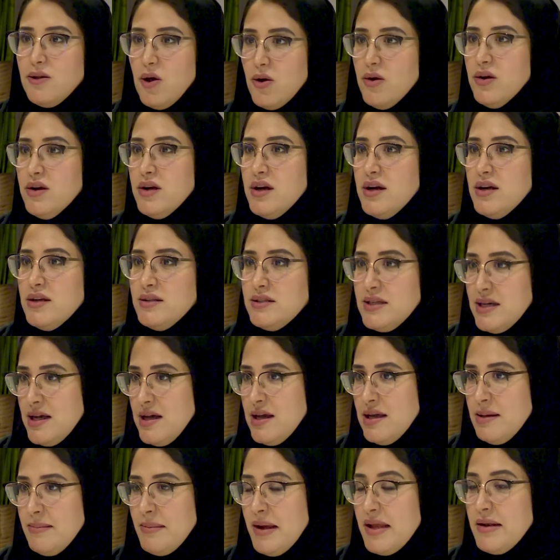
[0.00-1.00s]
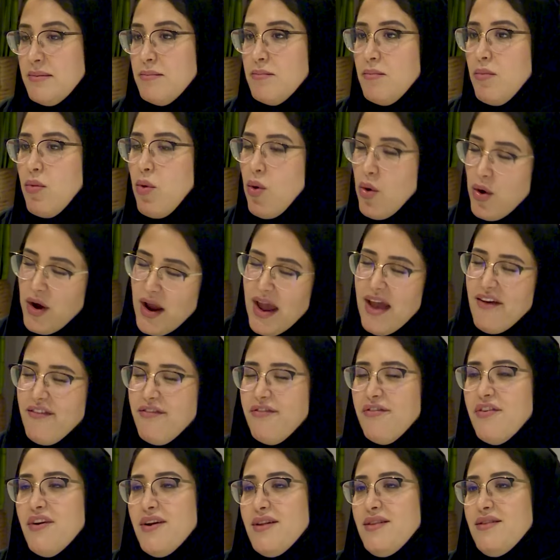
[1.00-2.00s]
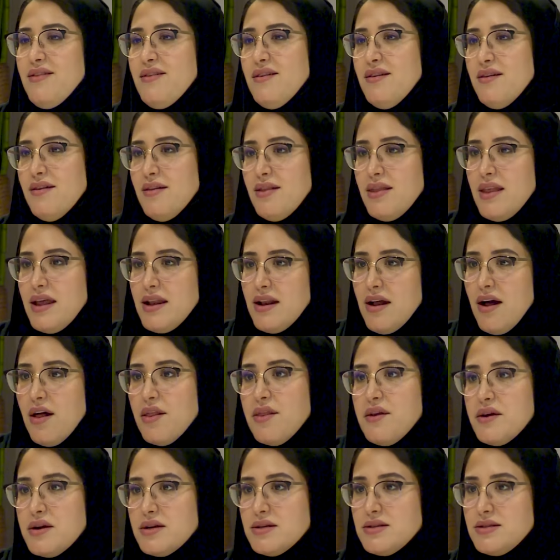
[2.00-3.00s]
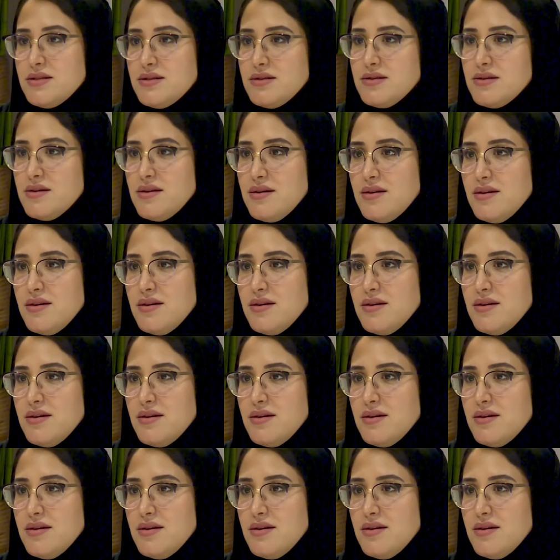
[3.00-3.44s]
longer time and more effort than others.